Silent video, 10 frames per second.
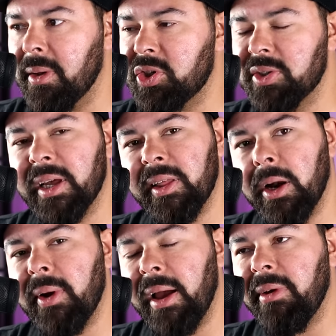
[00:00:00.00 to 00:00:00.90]

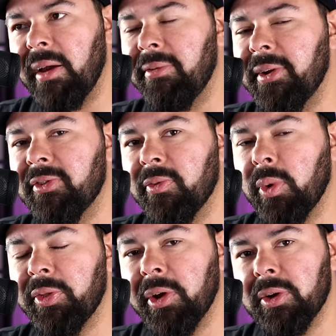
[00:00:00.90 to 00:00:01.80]
don't have evidence
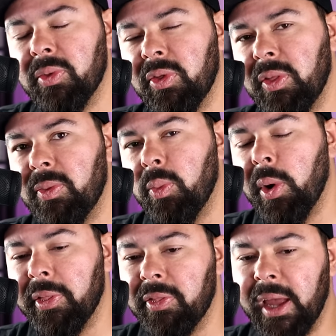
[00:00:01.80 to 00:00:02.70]
of what
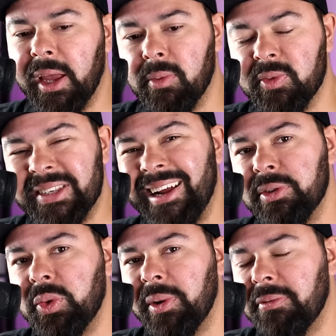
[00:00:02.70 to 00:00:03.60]
they
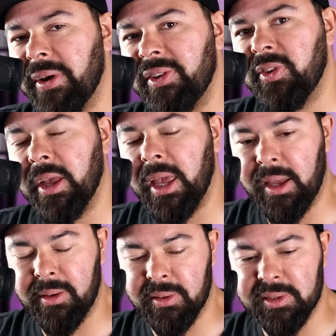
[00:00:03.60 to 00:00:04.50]
set out to
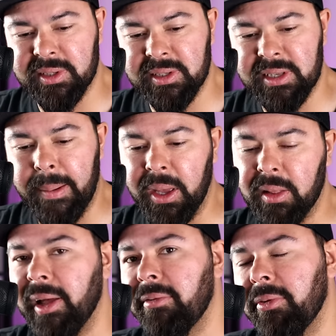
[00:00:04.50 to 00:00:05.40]
investigate, the
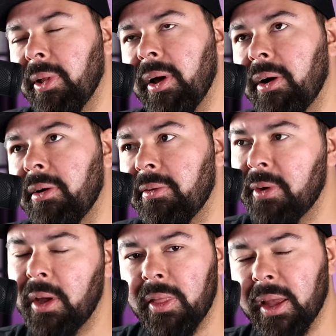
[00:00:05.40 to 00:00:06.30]
systemic level
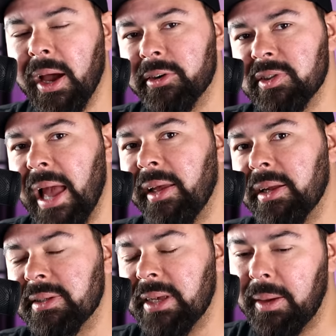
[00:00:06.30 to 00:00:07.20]
of the Connor
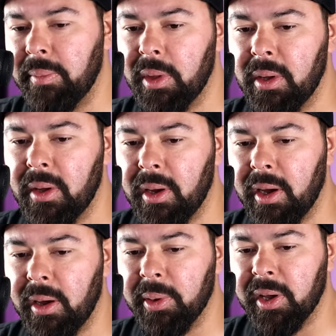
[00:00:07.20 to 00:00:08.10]
Stallion scheme,
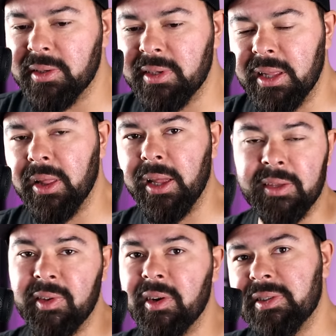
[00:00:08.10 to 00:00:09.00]
because it
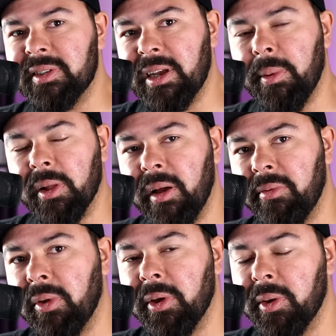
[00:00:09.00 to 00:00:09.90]
isn't a systemic
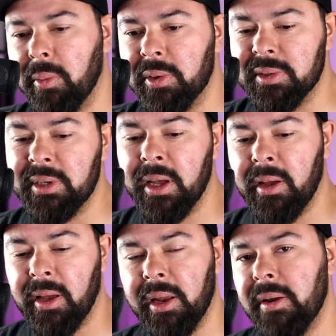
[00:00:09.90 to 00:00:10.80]
level. It was
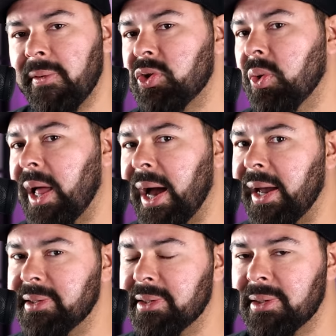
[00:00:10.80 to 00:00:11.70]

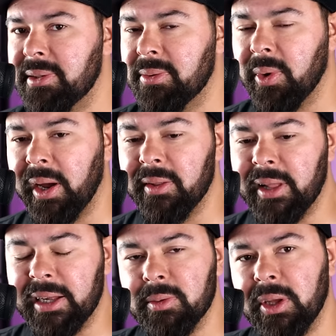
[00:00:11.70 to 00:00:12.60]
individualized,
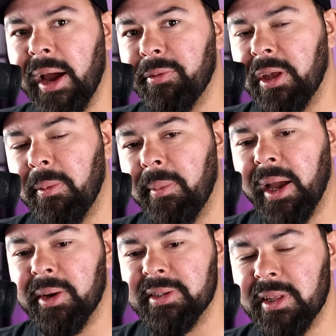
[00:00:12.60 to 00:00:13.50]
right? That you have to keep in
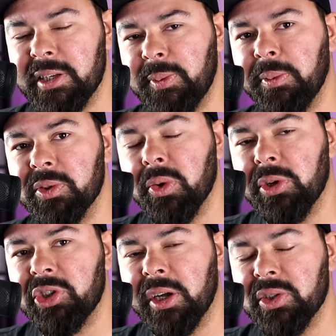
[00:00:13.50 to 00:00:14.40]
mind is these people
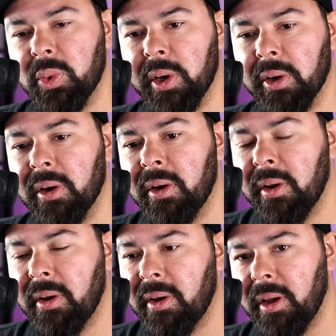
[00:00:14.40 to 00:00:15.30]
screech on Twitter.
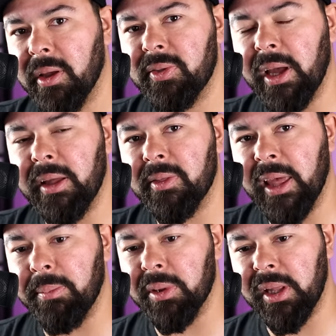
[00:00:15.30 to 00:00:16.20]

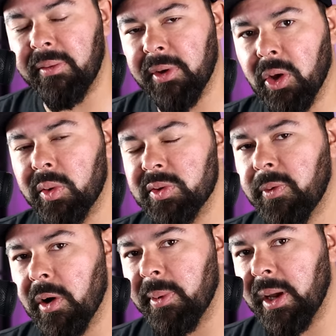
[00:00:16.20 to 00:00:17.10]
They believe it
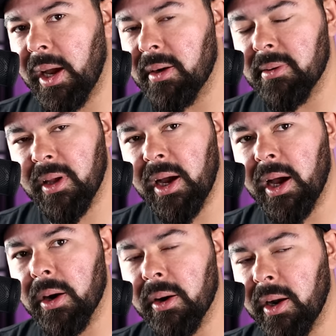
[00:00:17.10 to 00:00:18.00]
goes far beyond
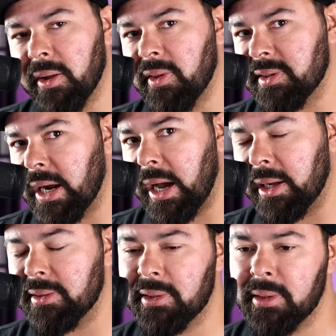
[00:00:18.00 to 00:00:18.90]
Connor, and it does
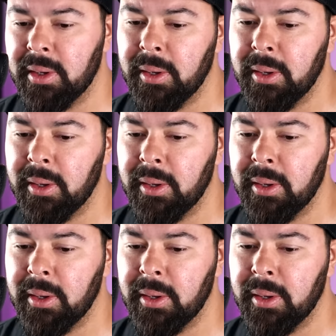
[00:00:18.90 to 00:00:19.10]
not.